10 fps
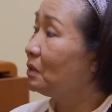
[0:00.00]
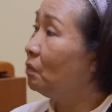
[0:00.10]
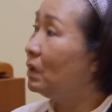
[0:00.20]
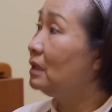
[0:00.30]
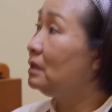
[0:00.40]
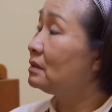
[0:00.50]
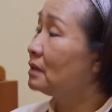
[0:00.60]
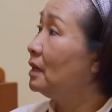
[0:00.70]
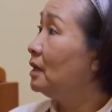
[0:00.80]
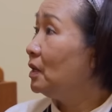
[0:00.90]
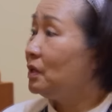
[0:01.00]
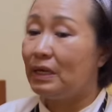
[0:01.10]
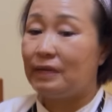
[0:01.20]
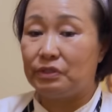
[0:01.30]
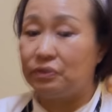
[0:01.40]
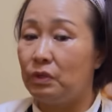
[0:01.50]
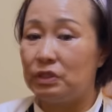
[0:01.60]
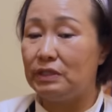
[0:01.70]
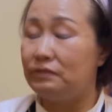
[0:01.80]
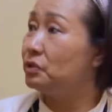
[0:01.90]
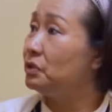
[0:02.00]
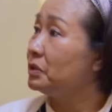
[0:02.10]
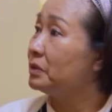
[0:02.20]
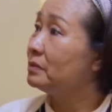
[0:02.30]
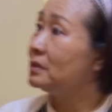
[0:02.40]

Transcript: Well, you have to do what you have to do.